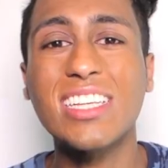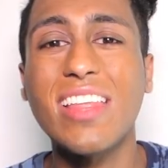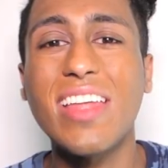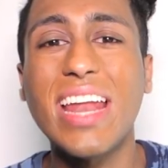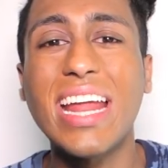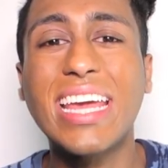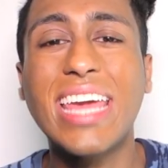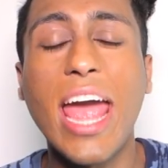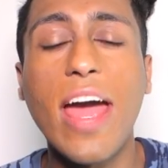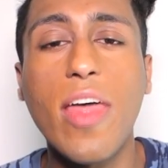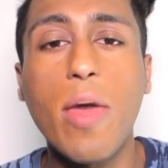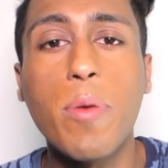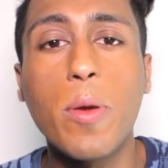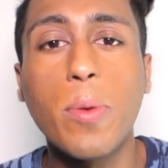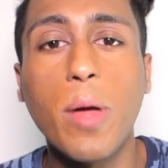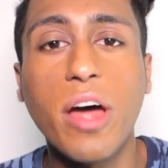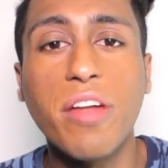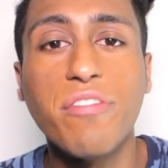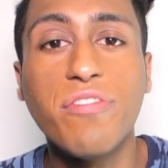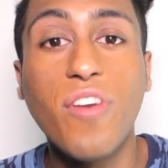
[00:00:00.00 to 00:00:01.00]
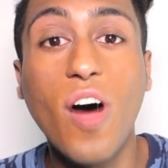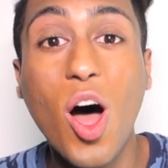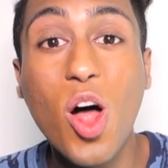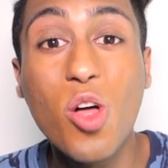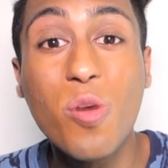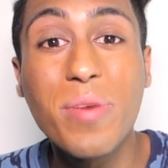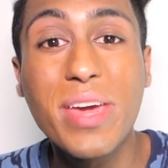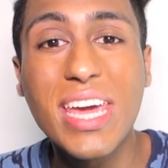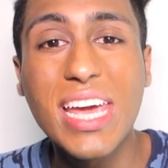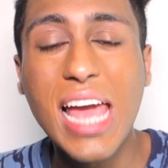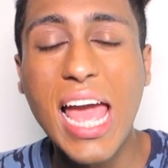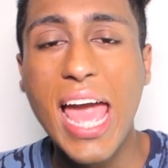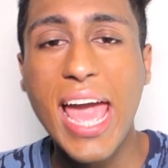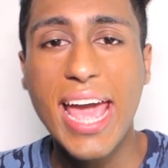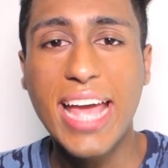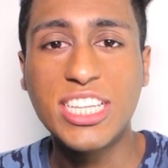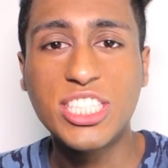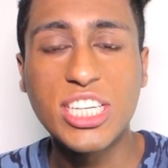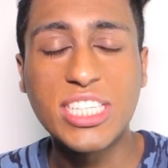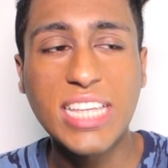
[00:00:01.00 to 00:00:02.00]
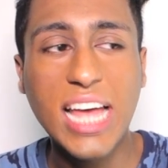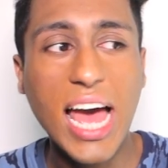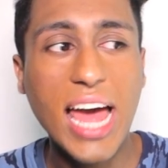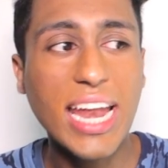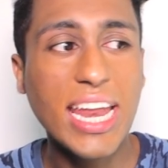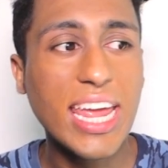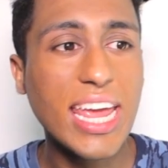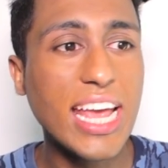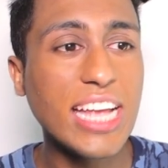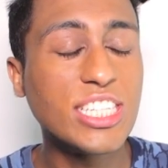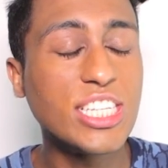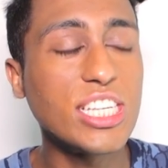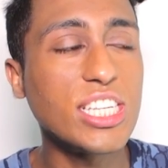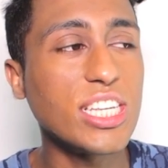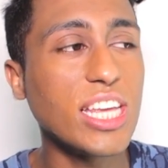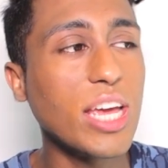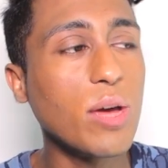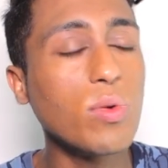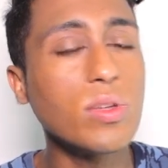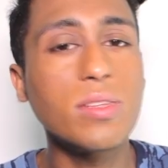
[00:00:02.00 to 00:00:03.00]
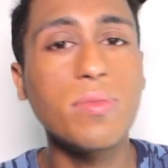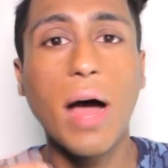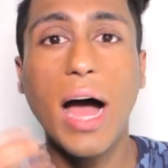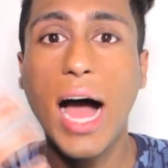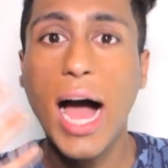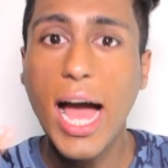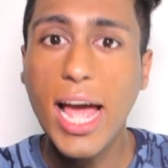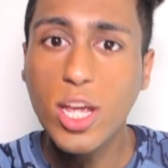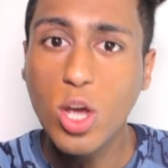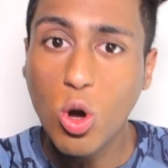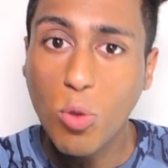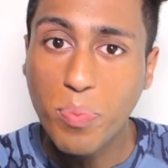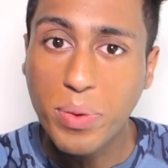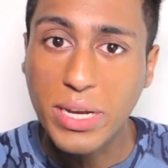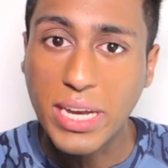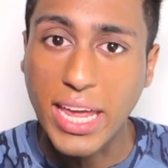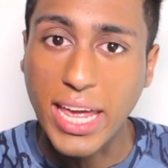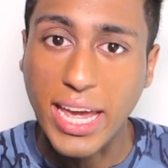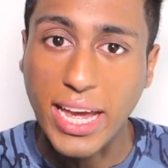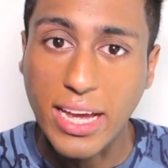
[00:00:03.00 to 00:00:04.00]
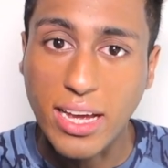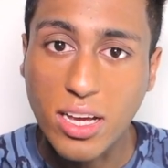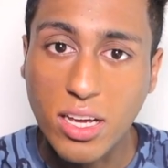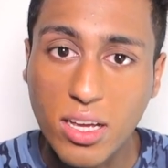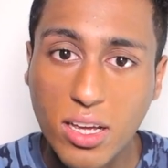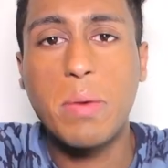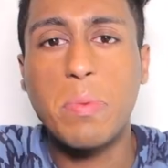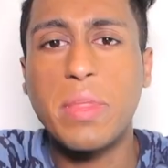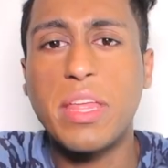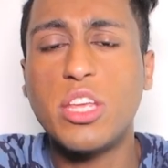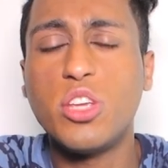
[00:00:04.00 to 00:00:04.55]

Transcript: not that I care that people unfollow me. It's just that it just it was eye opening. People